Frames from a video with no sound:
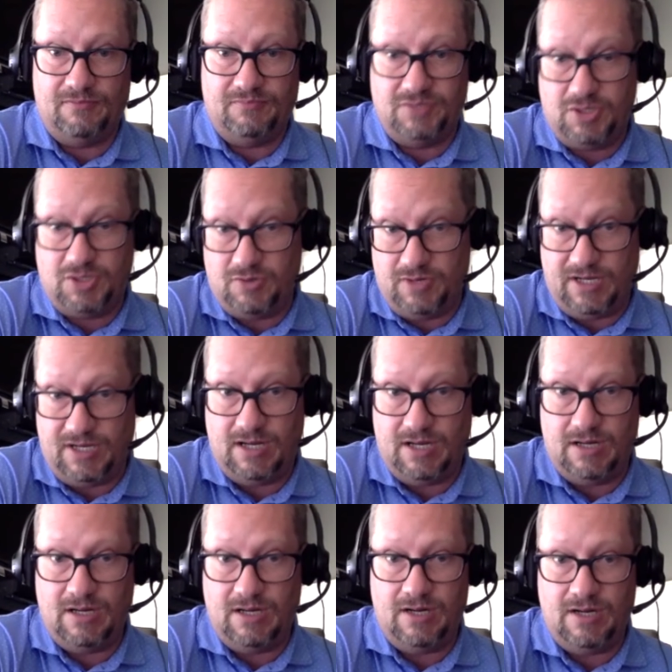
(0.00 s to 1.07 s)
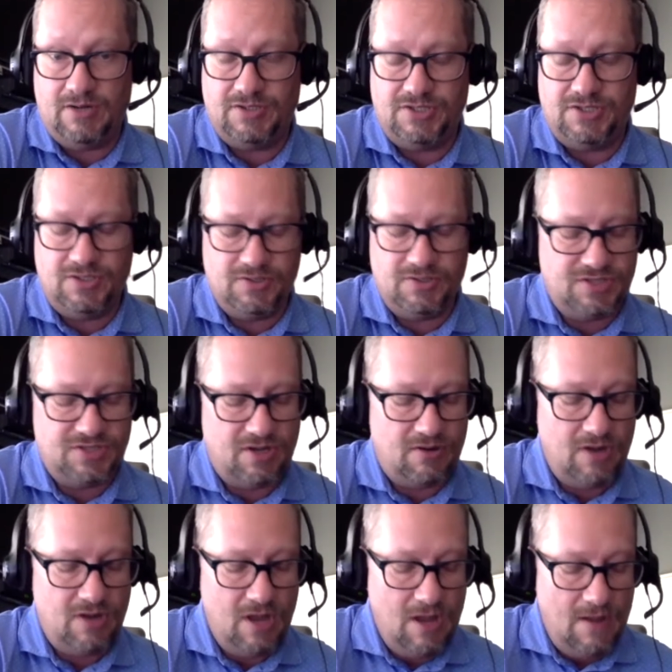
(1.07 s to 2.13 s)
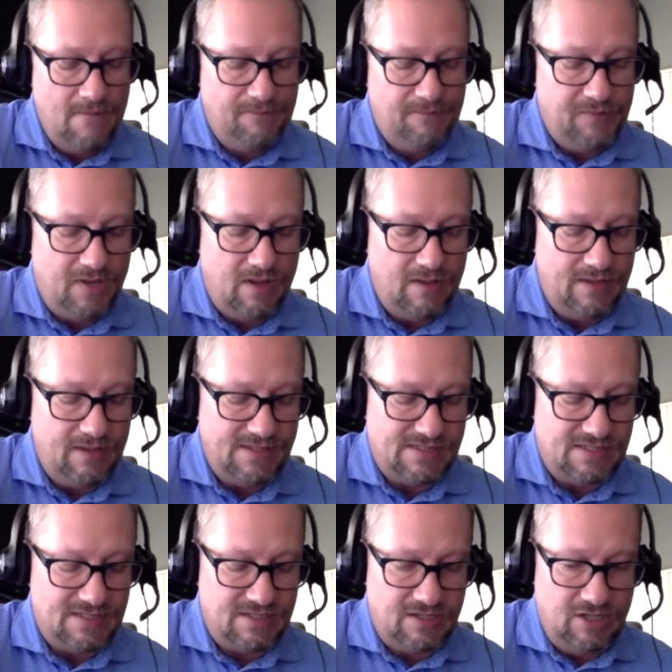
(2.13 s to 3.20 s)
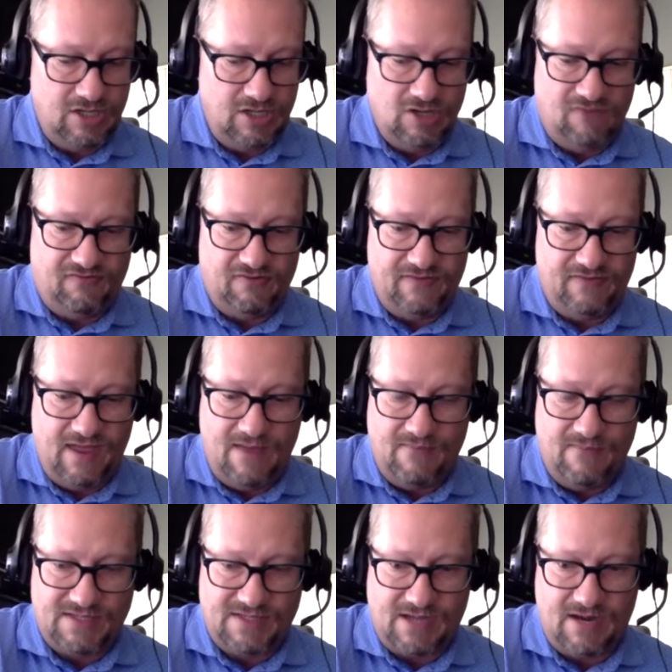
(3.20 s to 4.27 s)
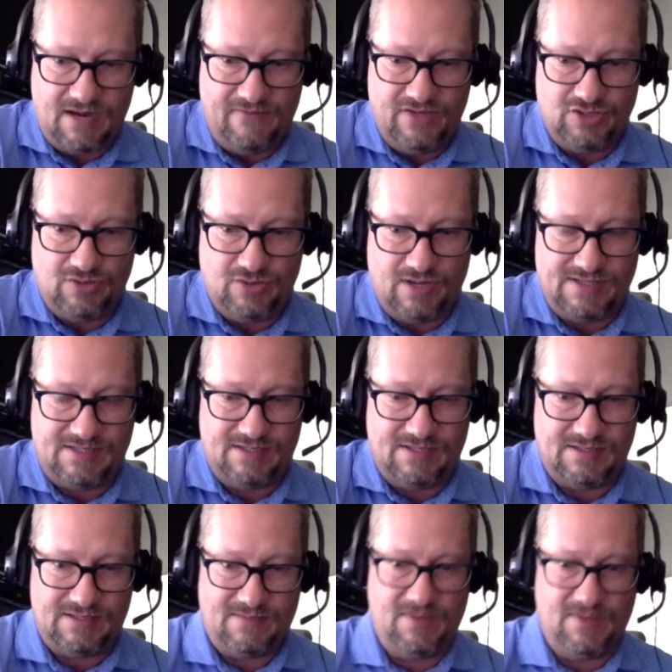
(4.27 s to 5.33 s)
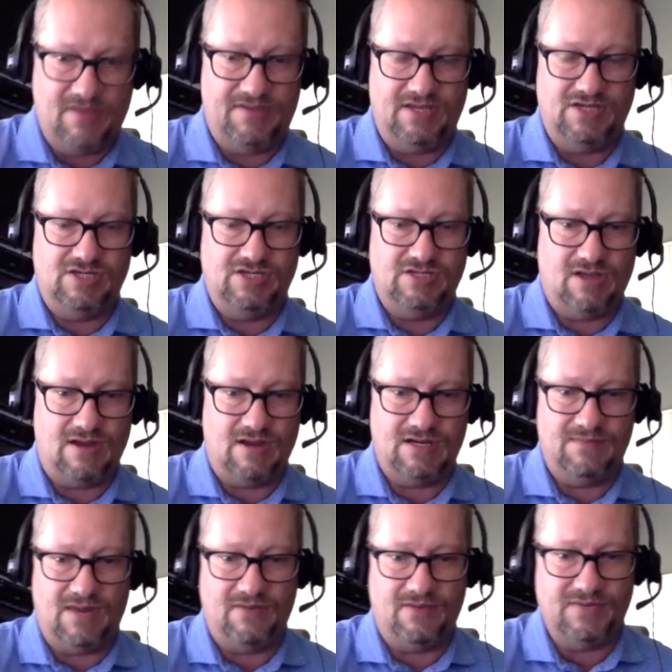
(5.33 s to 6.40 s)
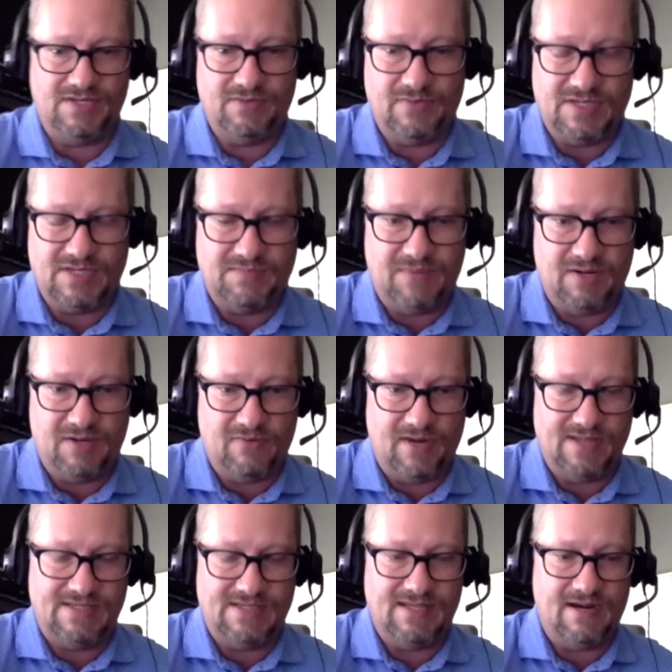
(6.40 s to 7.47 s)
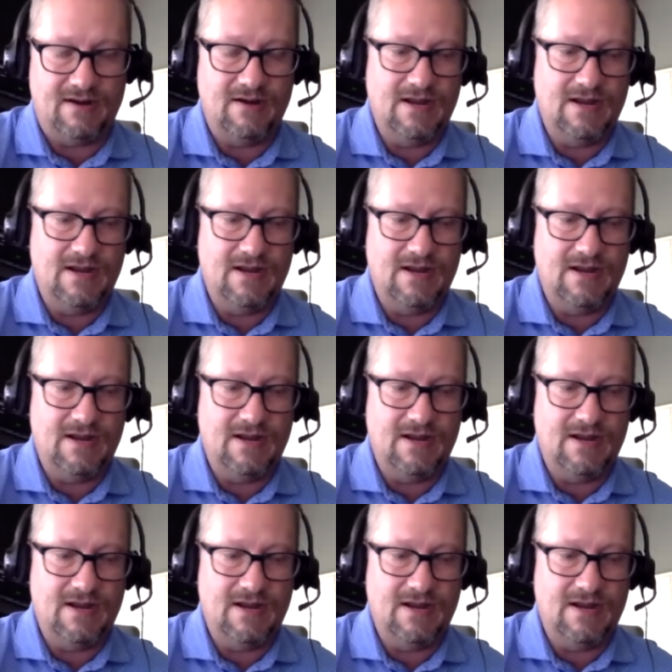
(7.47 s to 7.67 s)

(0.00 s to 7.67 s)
tuning in here too. Yeah. So let's, you know, for them, let's kind of address some of the things you talked about with spin rates there.